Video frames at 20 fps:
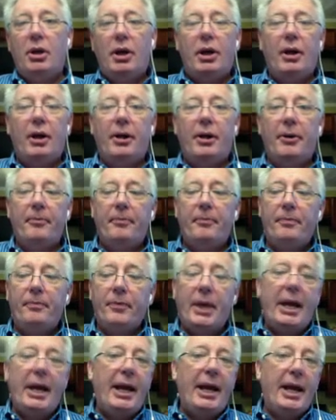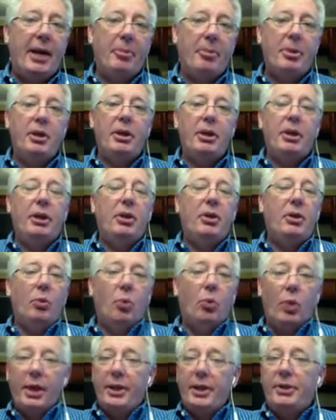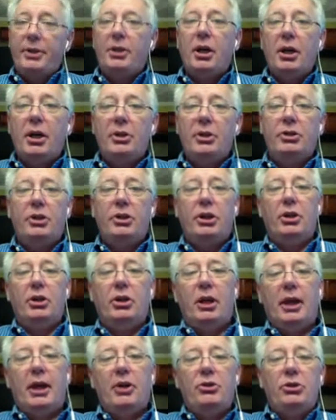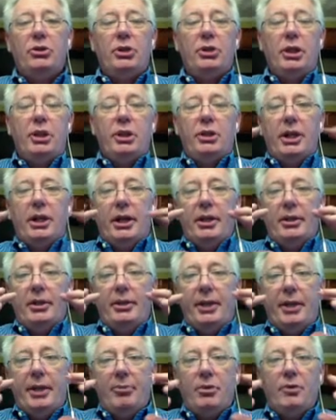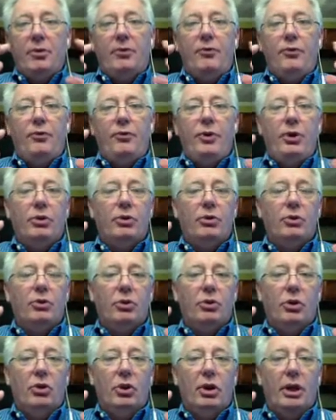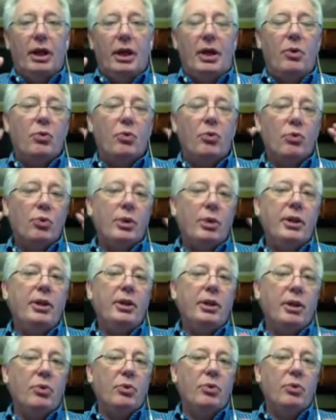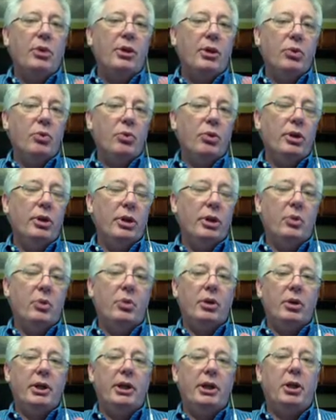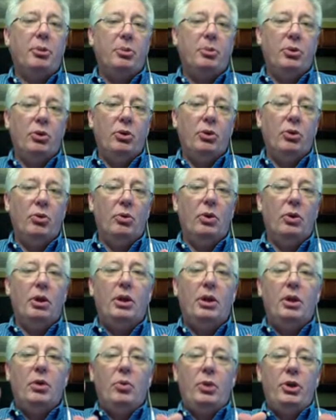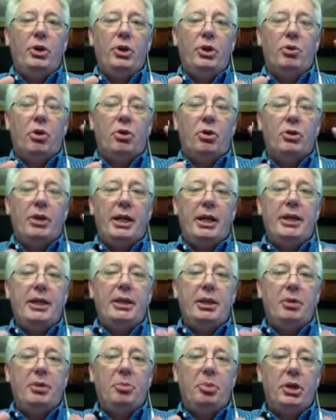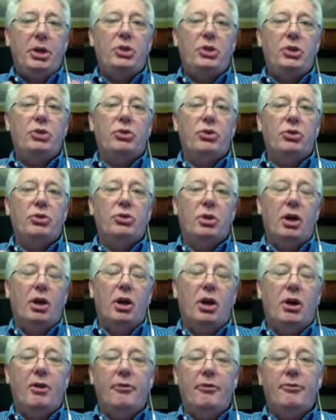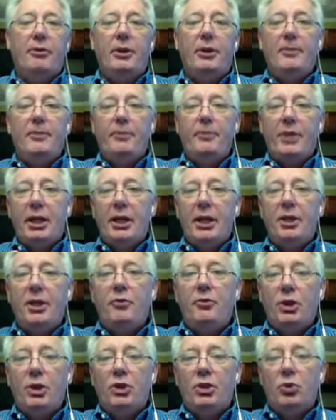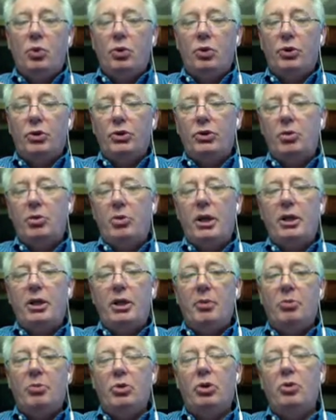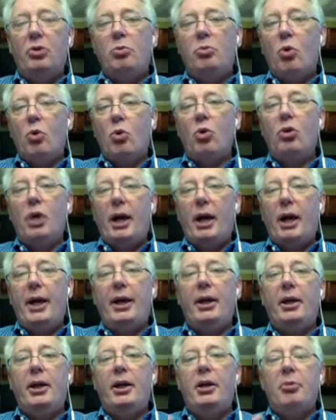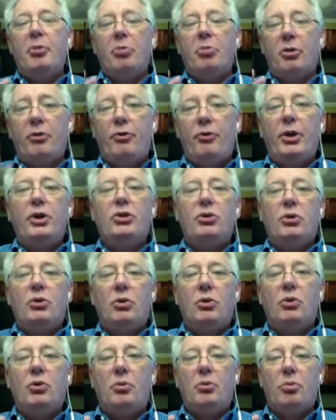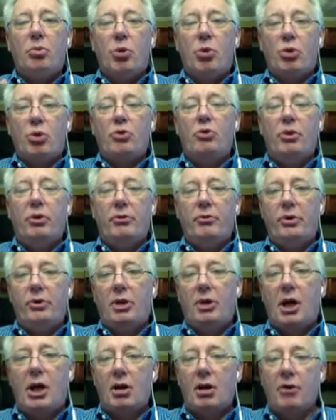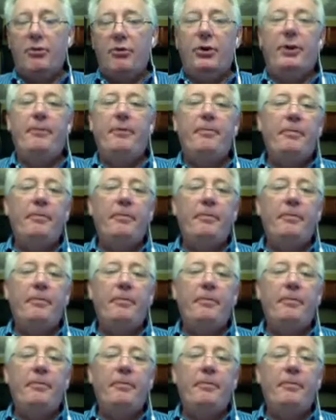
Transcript: app. What it does, it allows you to get that depth of field look, and really, really, really will help you when you are taking pictures of individuals to make them look more like professional portrait photography.